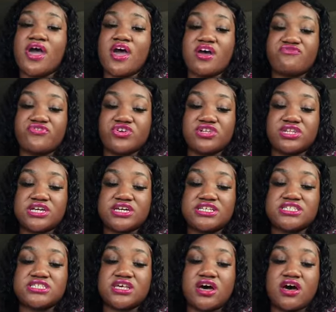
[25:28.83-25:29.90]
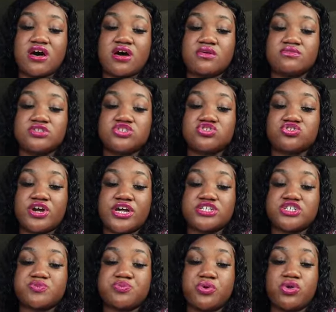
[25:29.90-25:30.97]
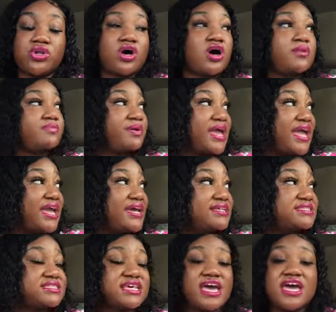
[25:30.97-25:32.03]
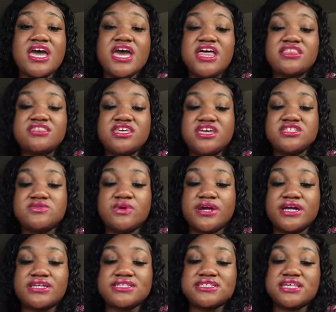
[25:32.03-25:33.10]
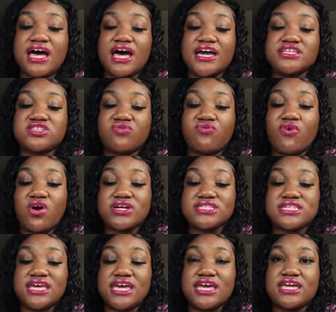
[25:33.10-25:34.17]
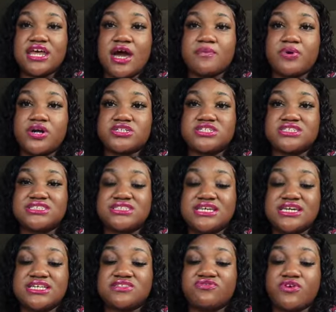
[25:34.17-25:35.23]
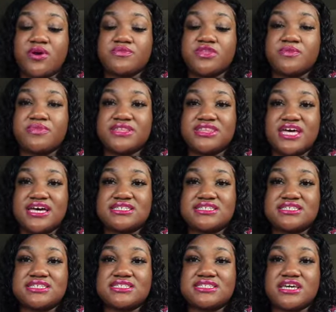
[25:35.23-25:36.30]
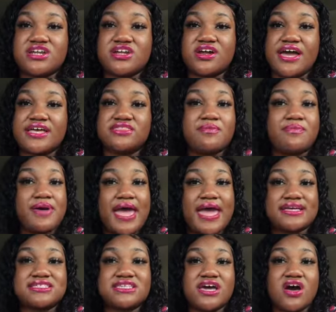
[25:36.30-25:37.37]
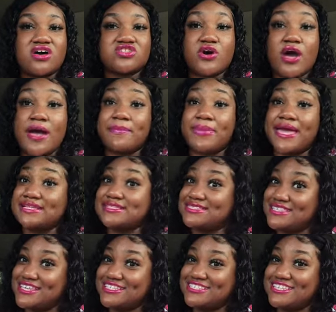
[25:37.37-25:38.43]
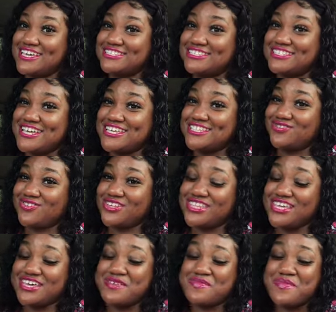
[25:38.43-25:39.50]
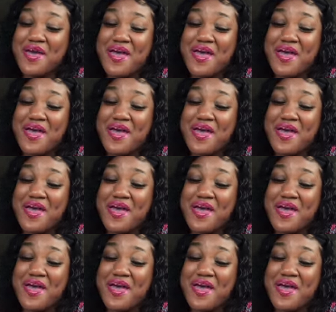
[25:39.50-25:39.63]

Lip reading: effortless stretch pull-on pants. These were in a size 14. I purchased these from the Bethesda Center at the bag sale, so I paid 16 cents for them.